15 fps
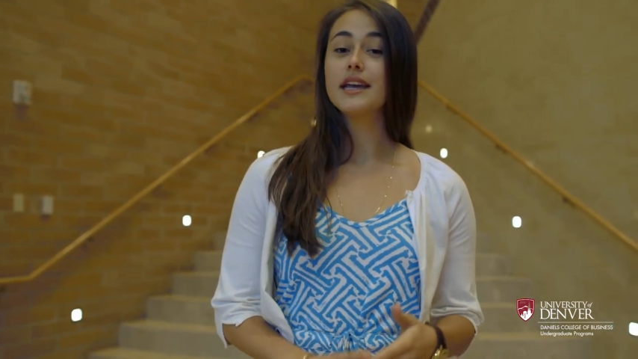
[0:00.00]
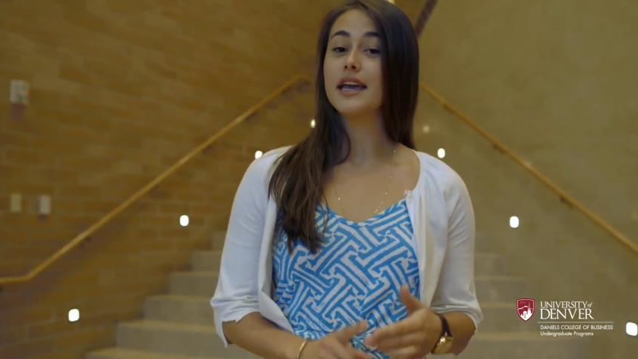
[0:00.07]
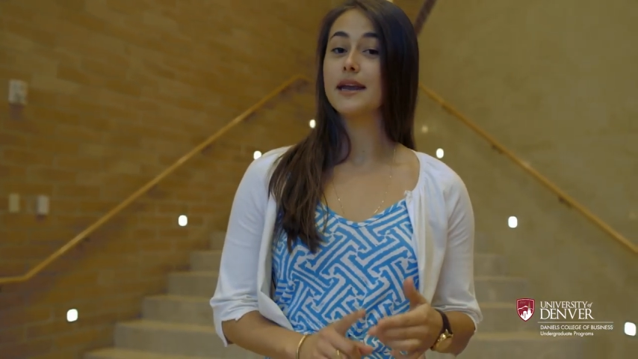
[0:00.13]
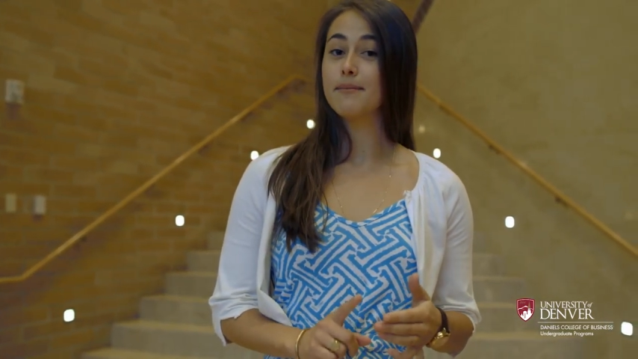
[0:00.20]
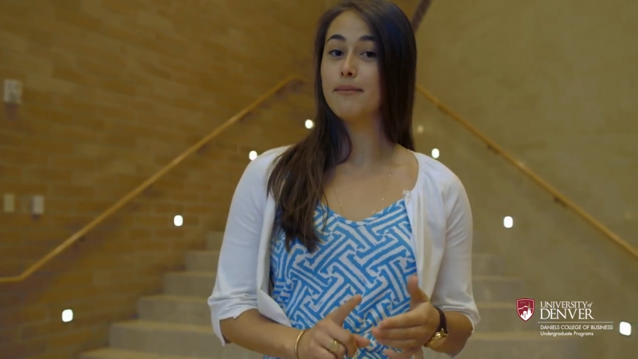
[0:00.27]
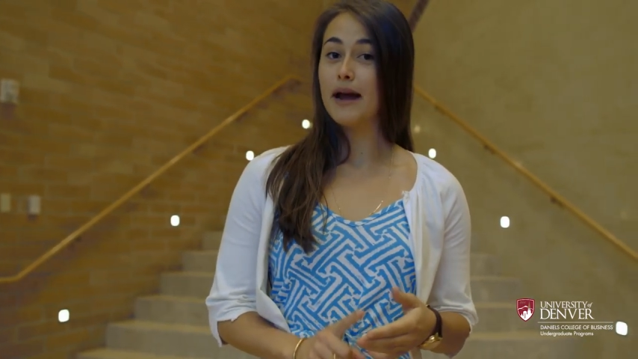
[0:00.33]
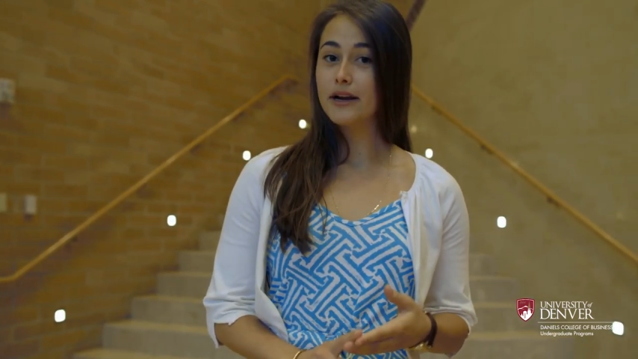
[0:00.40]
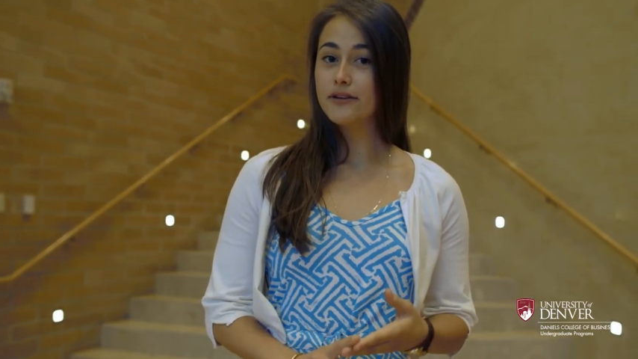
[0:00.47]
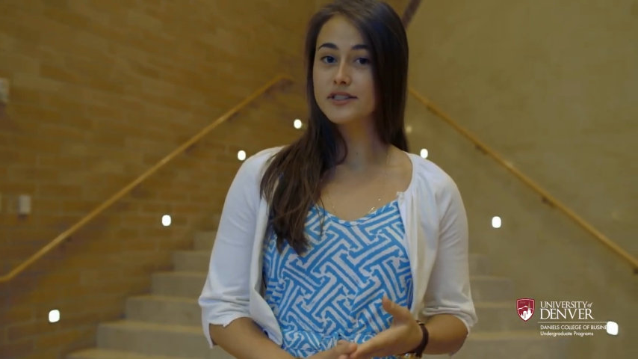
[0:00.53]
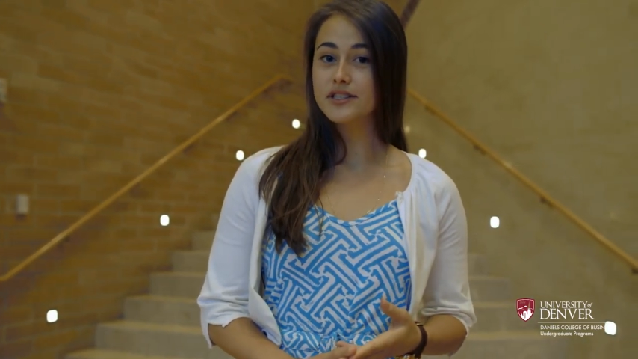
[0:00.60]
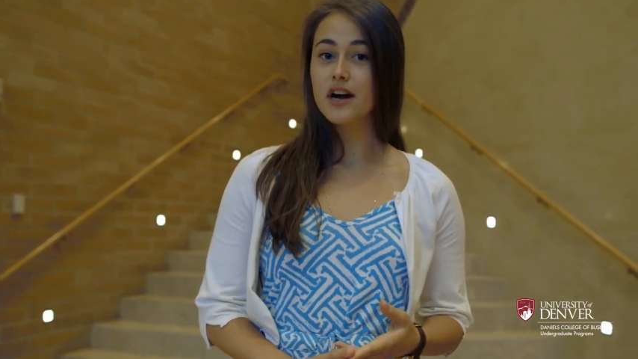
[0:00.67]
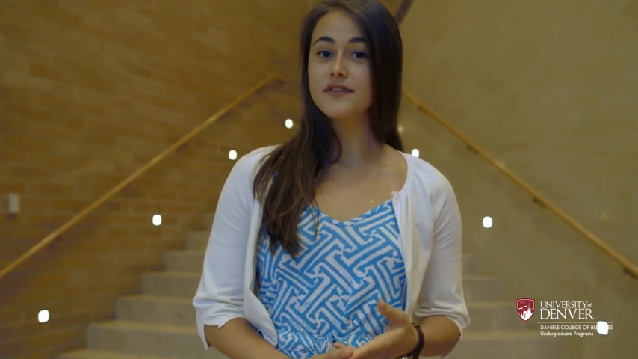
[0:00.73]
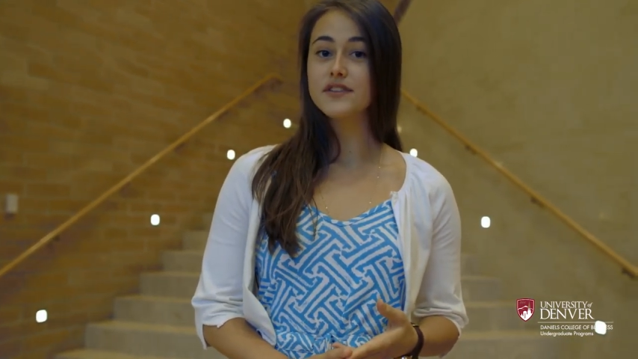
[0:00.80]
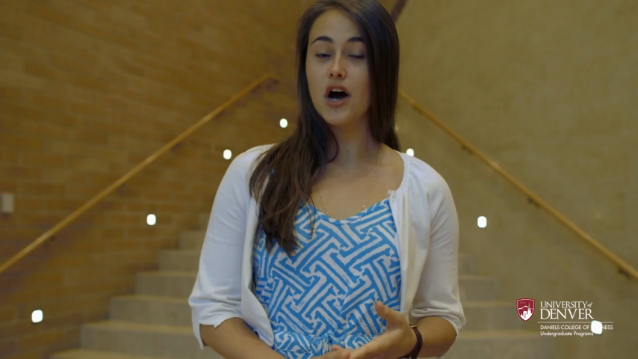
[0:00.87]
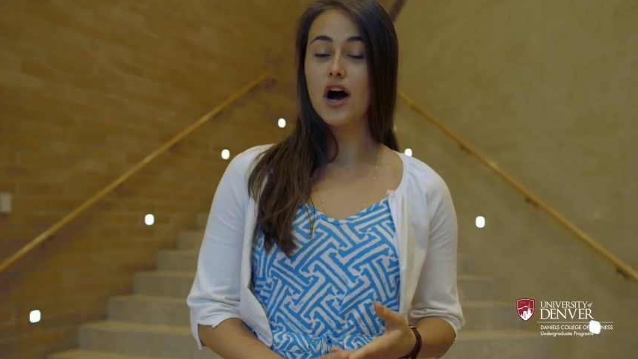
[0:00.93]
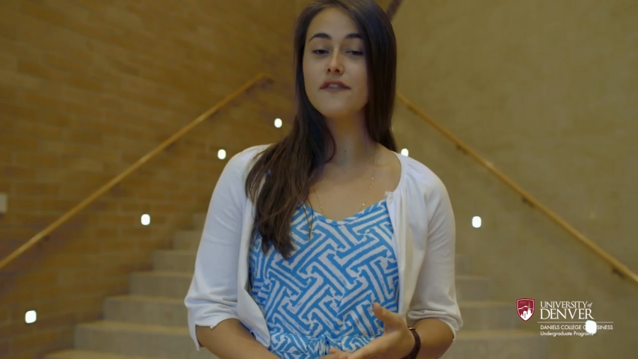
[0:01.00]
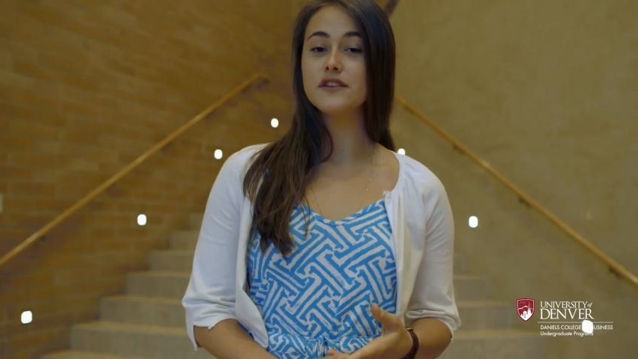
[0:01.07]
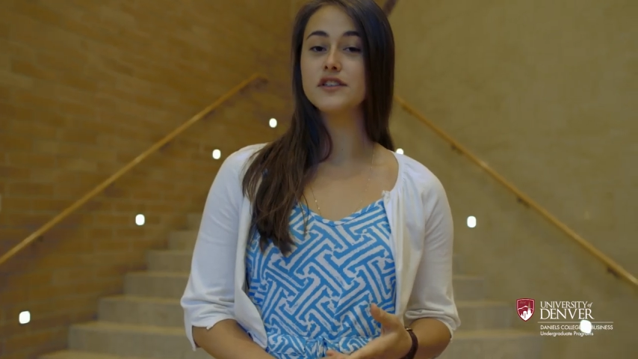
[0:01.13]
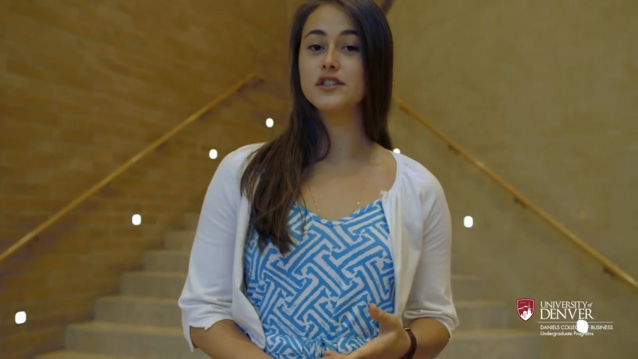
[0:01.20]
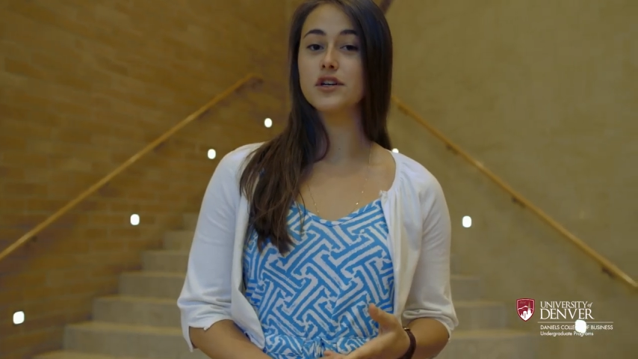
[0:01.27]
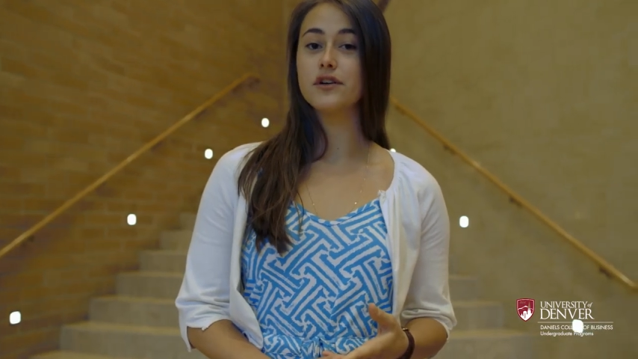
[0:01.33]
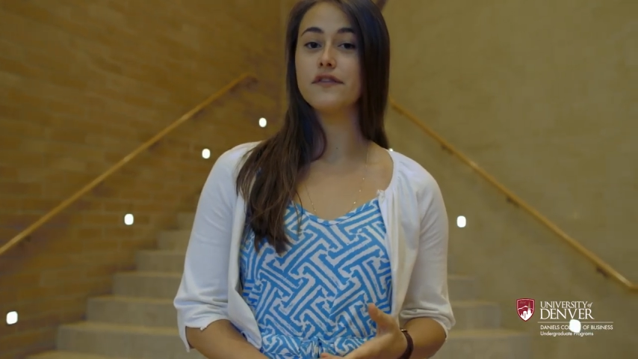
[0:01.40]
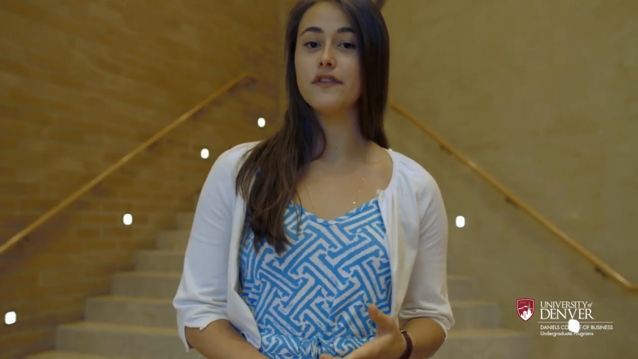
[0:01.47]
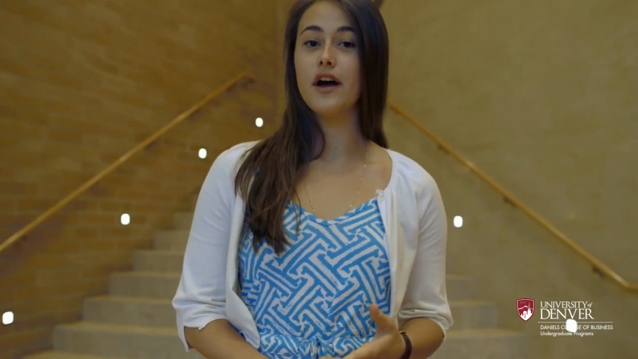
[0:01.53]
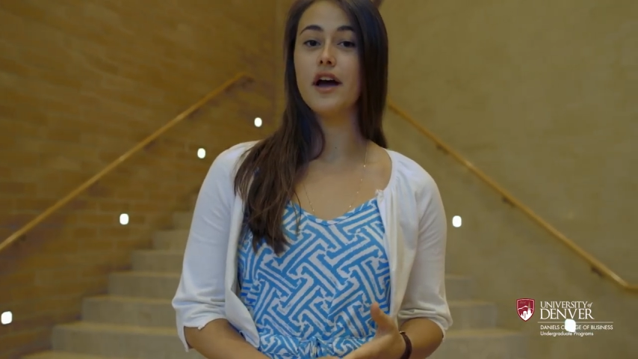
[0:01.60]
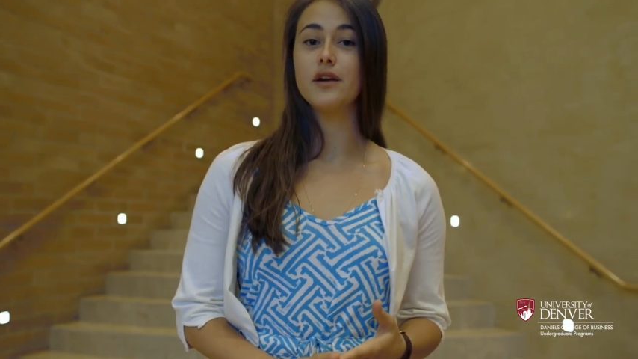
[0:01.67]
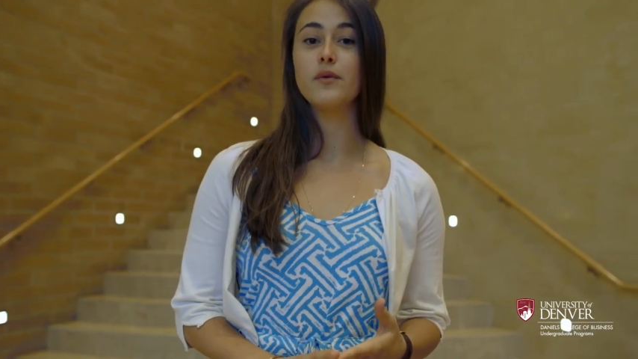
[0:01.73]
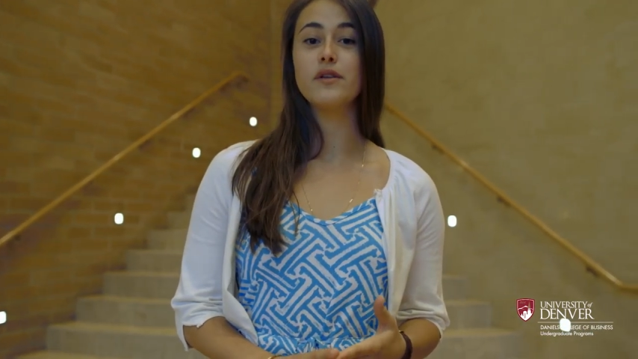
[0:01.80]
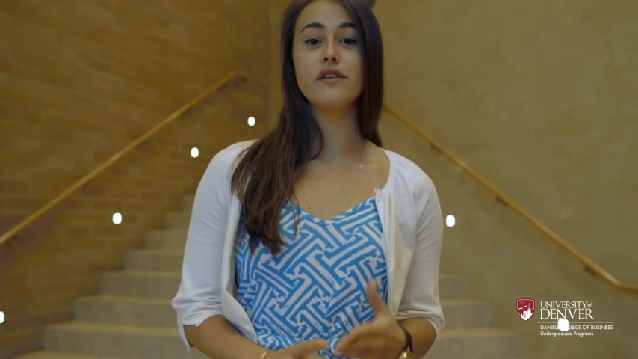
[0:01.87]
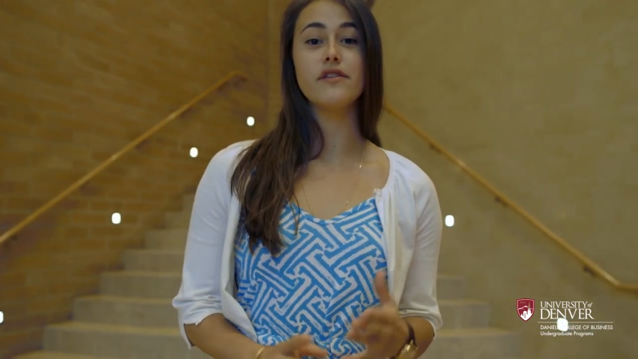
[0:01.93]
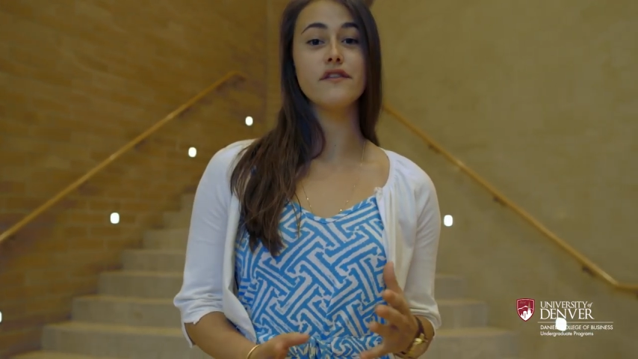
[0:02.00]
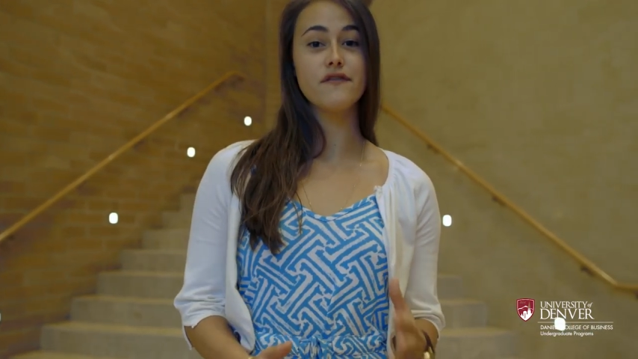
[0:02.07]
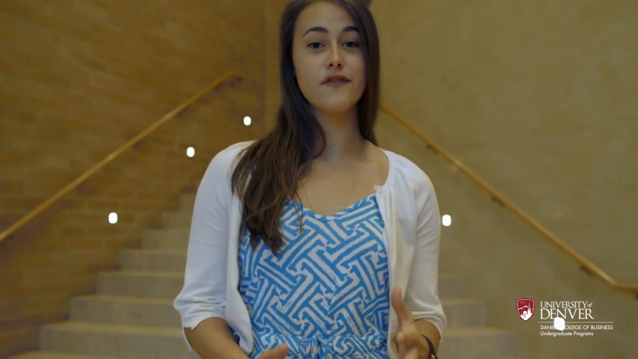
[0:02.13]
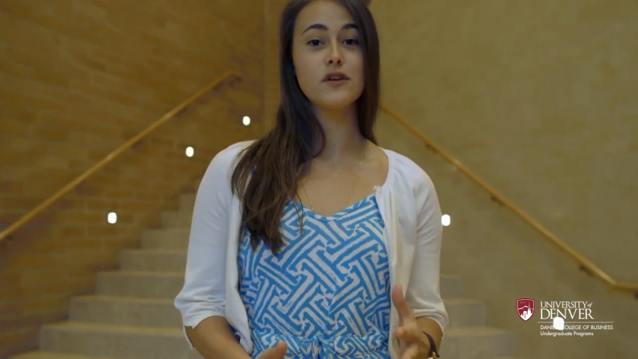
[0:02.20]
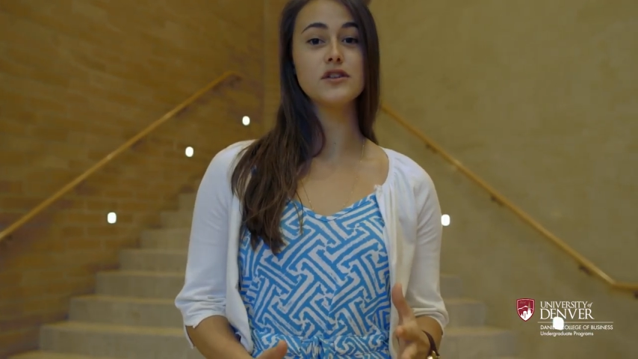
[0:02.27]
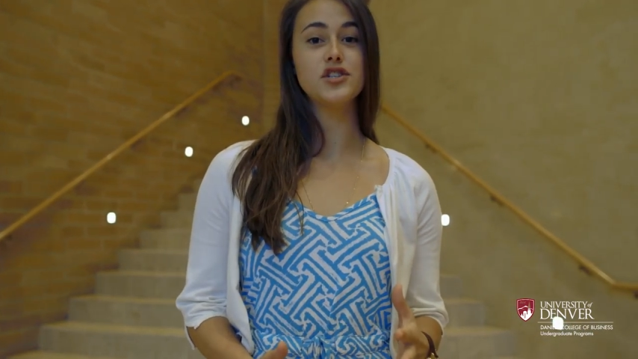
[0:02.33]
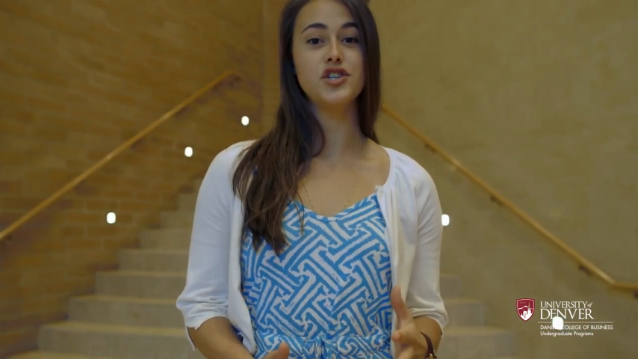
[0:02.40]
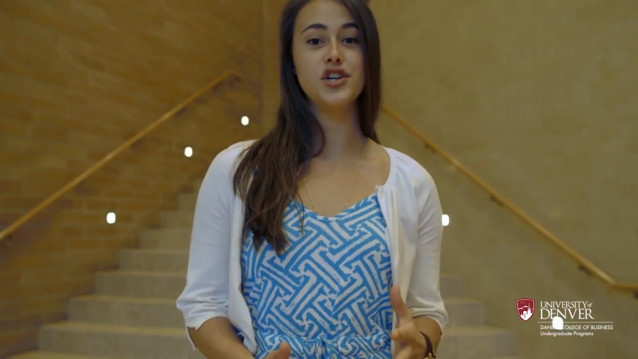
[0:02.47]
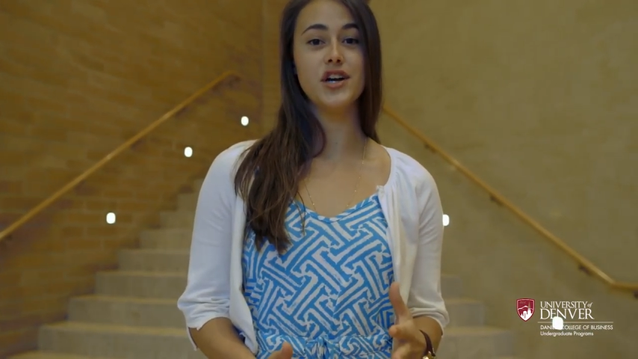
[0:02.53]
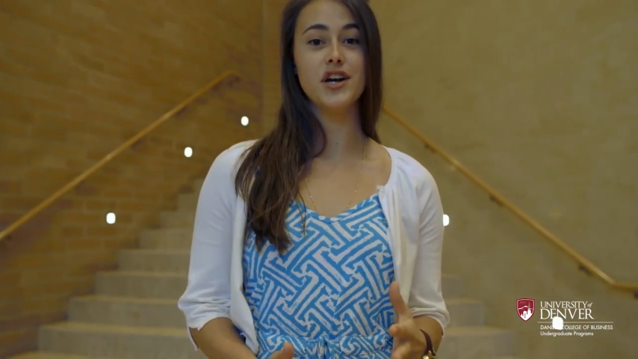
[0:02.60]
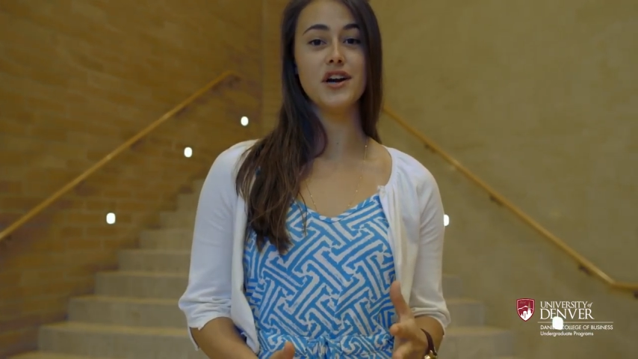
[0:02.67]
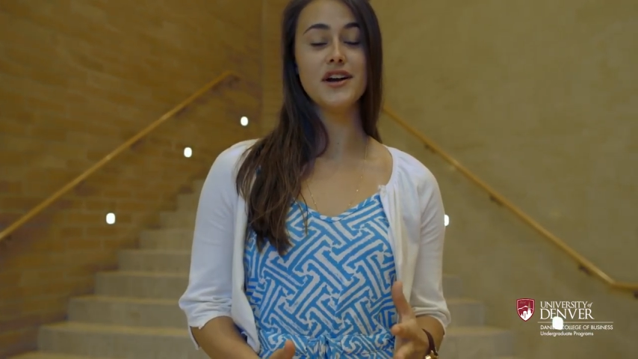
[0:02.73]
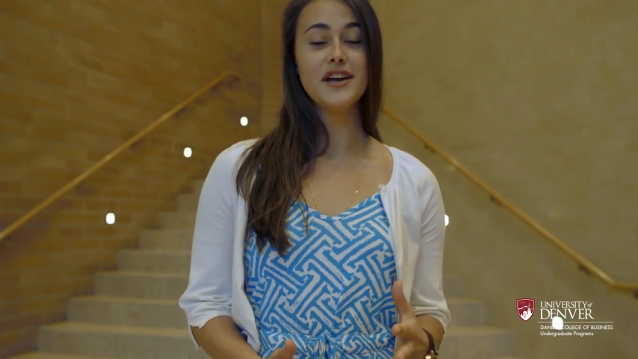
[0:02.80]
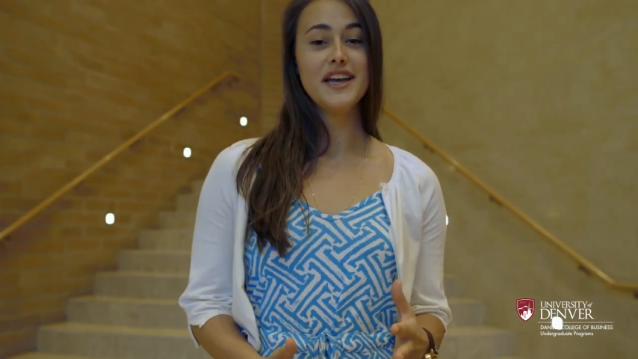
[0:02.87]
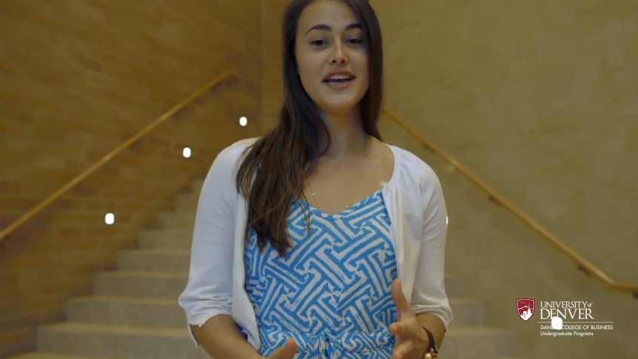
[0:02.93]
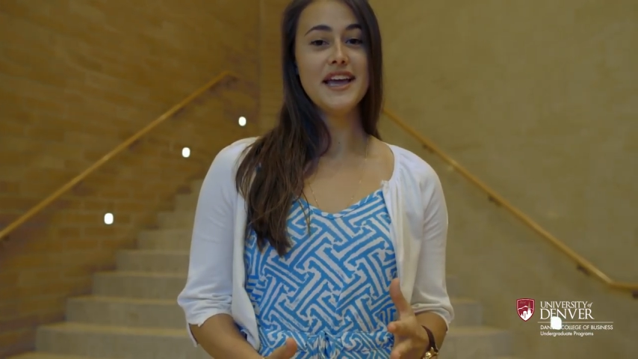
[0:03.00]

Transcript: Get Microsoft Office certified within the first year.